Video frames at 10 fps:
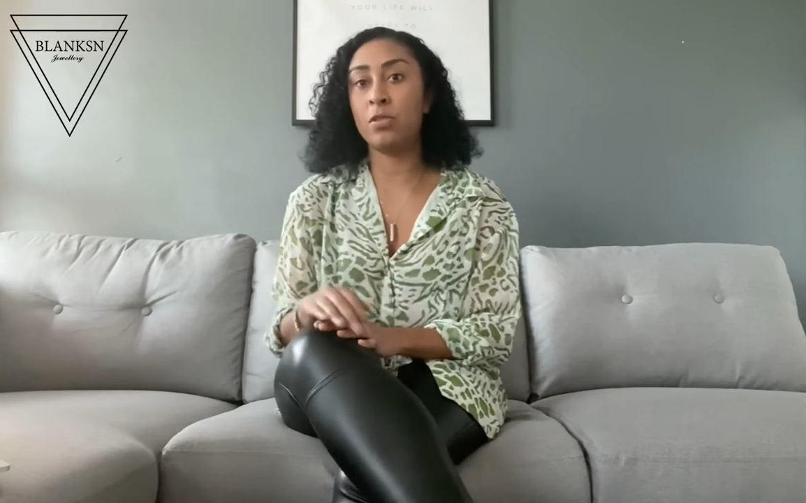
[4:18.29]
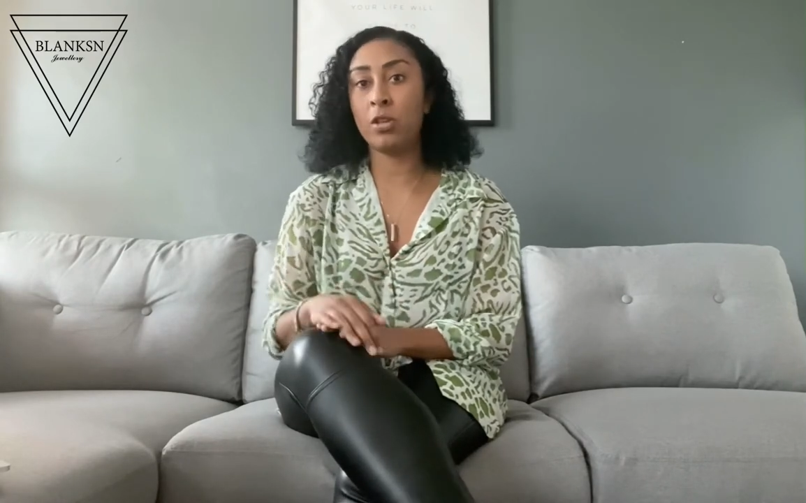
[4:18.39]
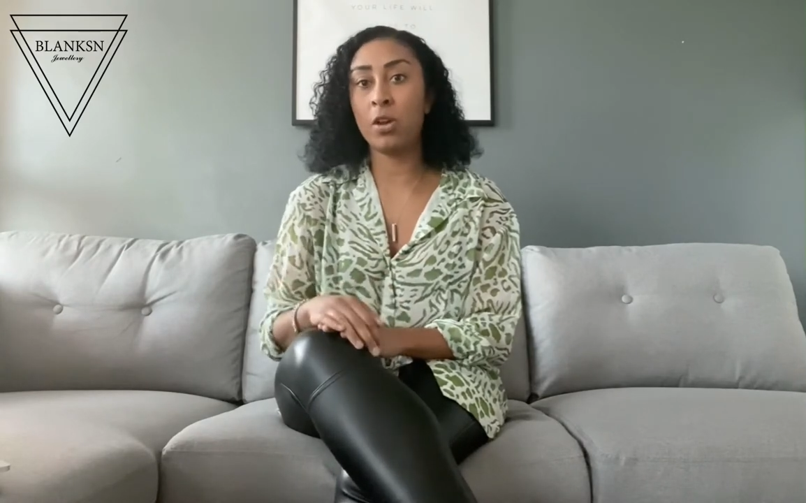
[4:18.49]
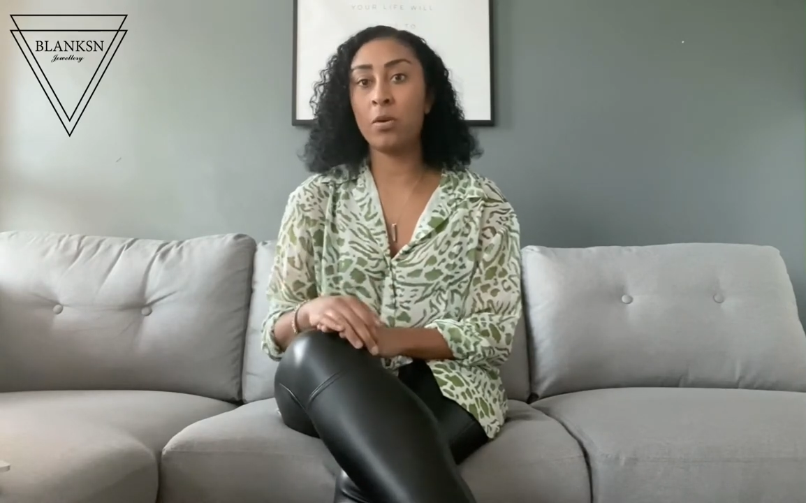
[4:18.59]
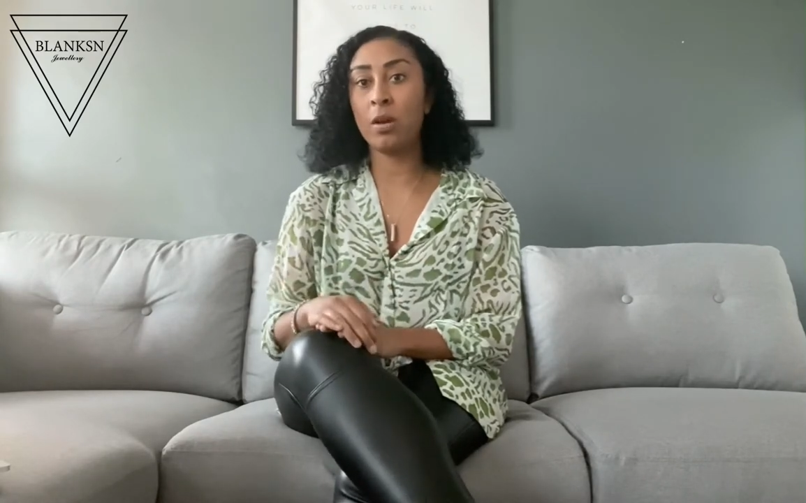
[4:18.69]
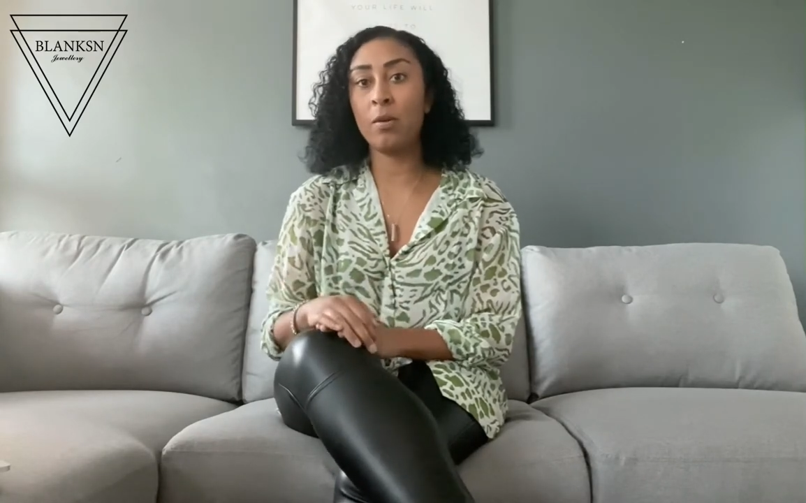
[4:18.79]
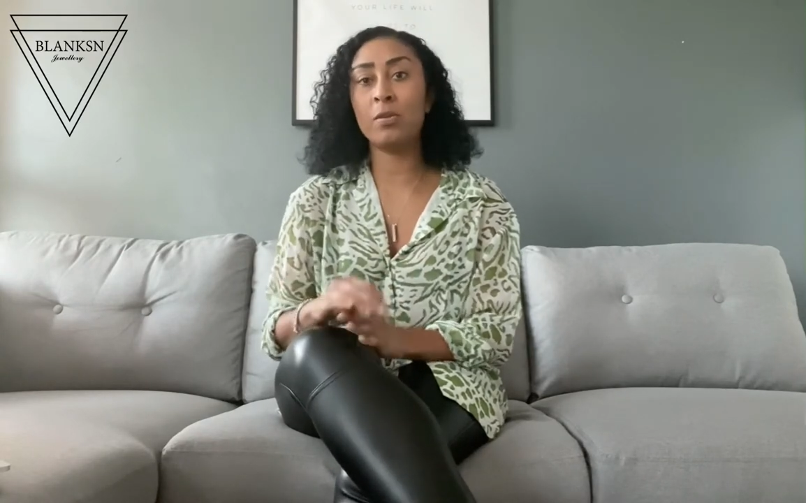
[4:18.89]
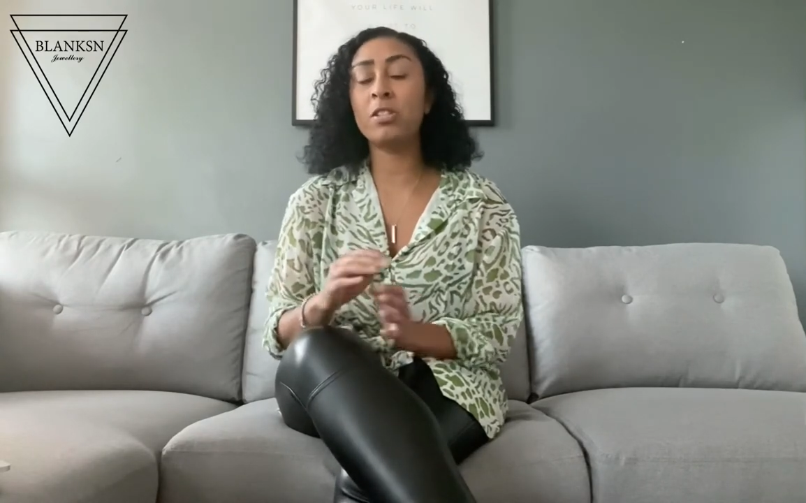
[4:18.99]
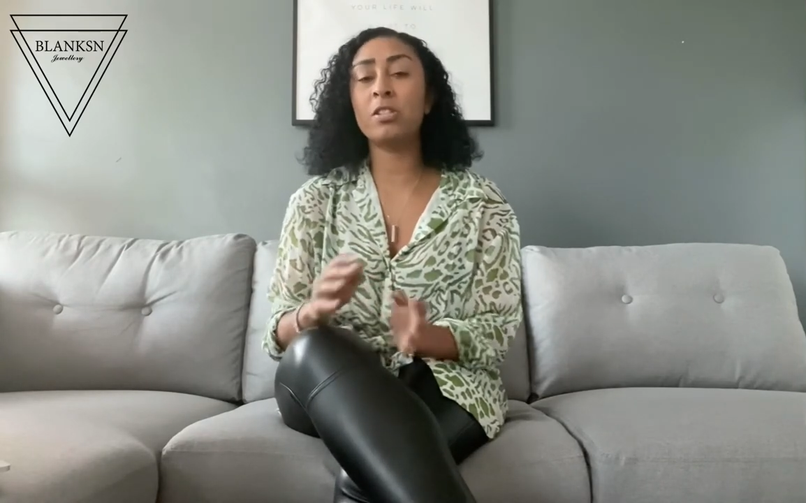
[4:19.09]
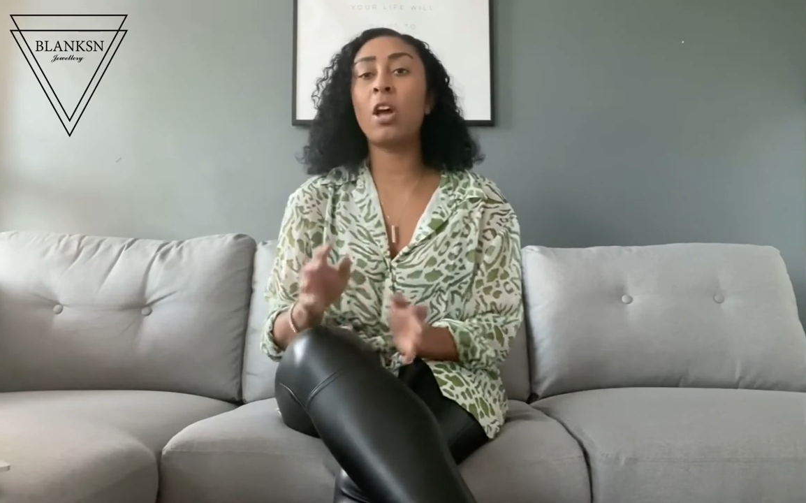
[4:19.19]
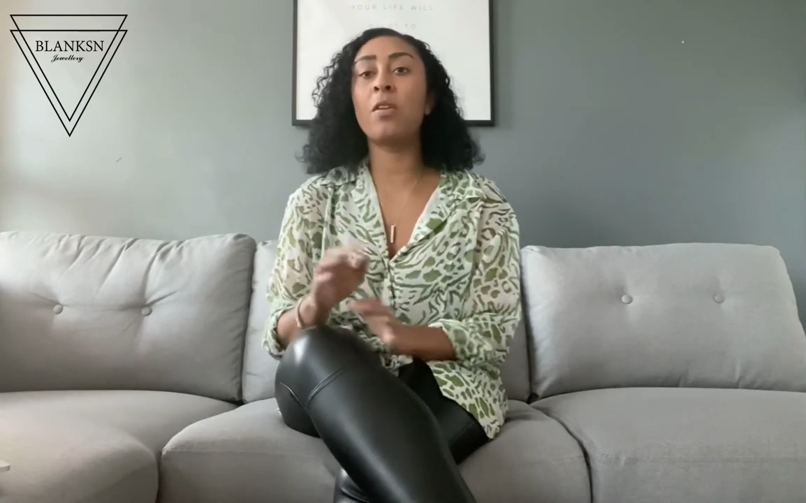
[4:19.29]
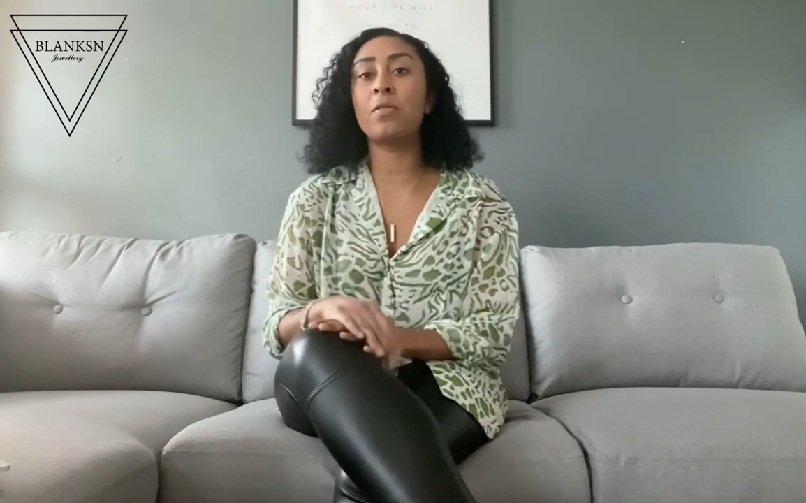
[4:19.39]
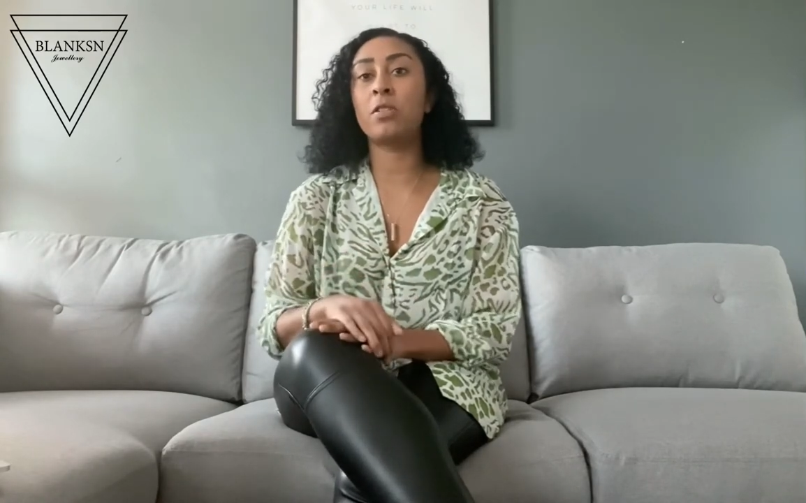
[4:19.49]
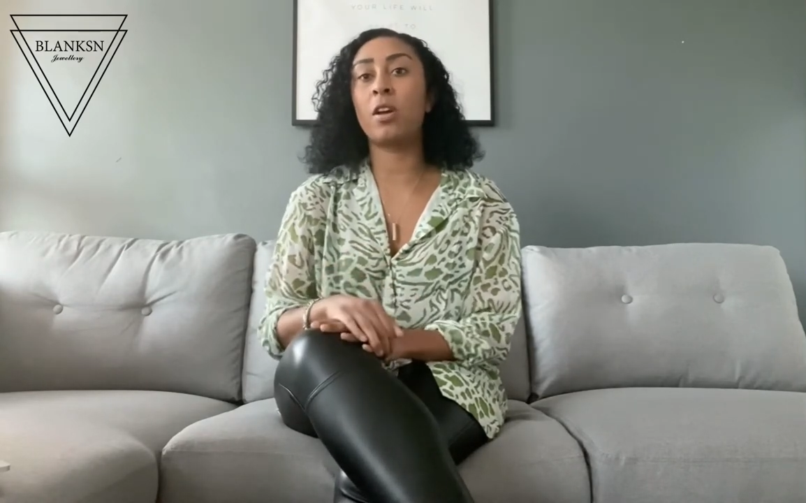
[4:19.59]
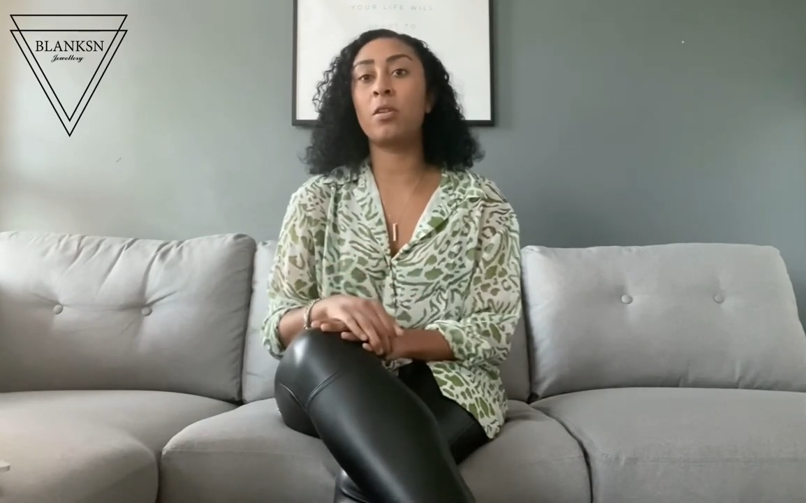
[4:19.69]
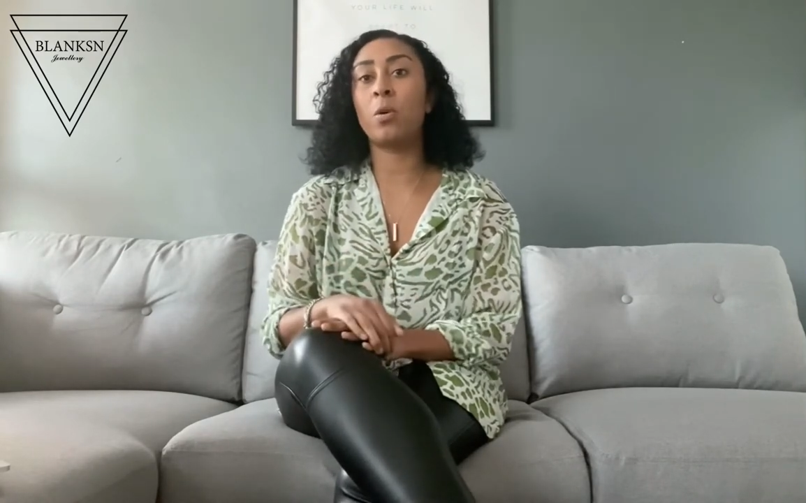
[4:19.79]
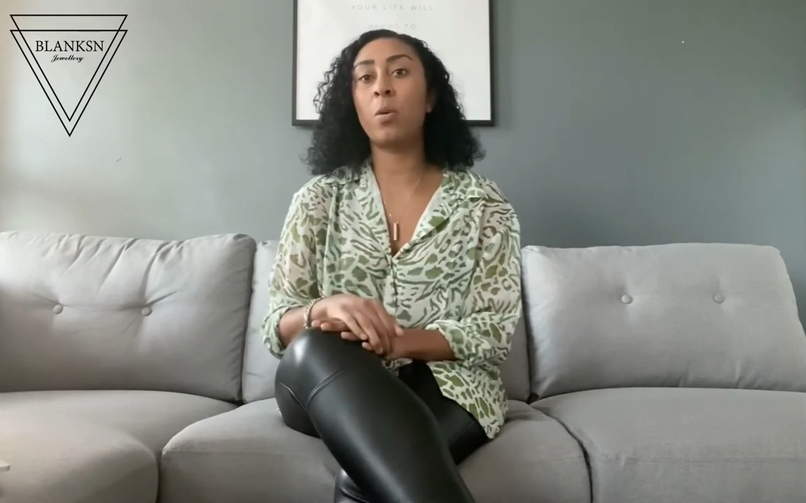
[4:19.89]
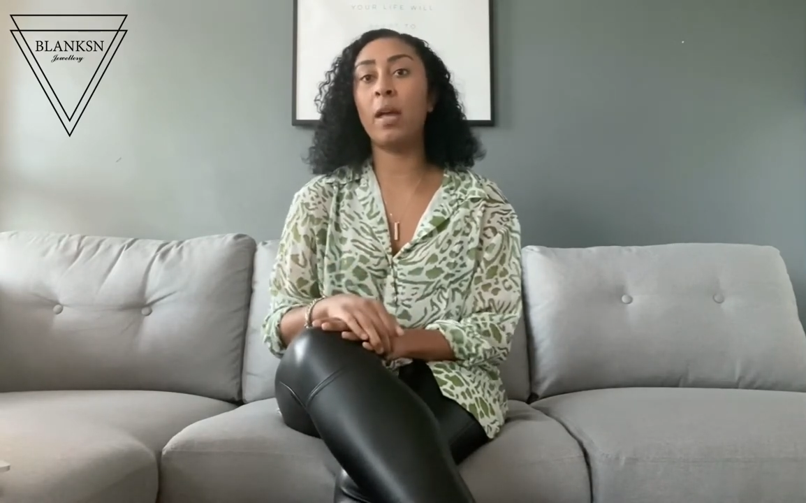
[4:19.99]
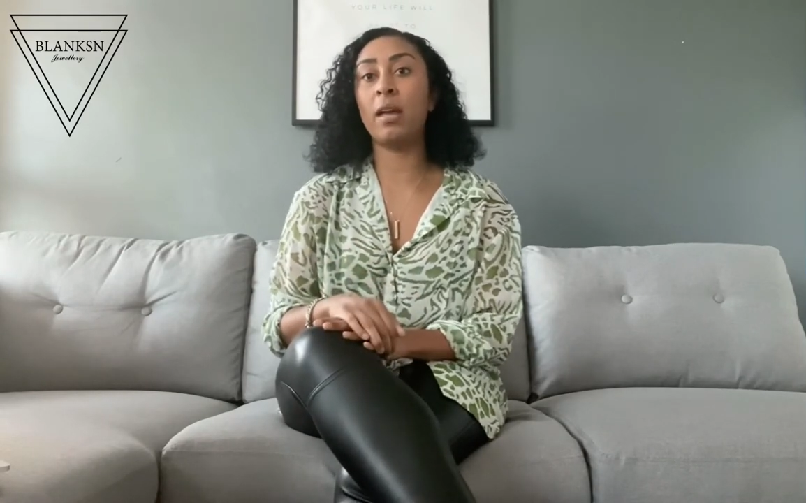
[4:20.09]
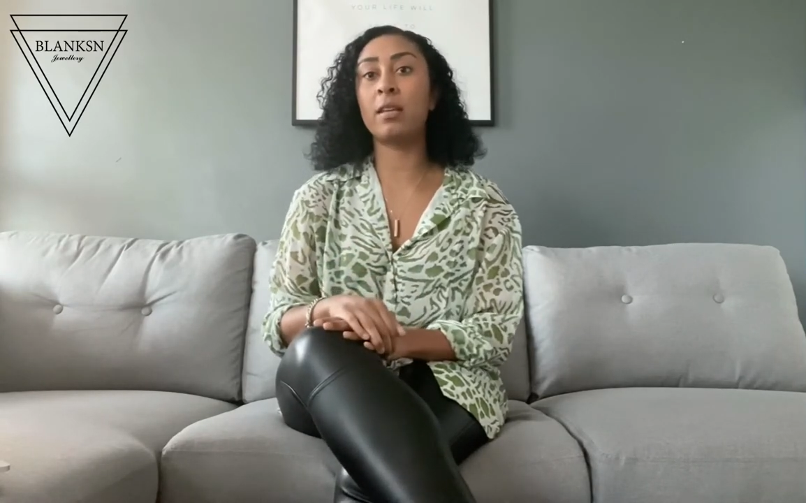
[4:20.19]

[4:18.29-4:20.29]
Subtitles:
so quick.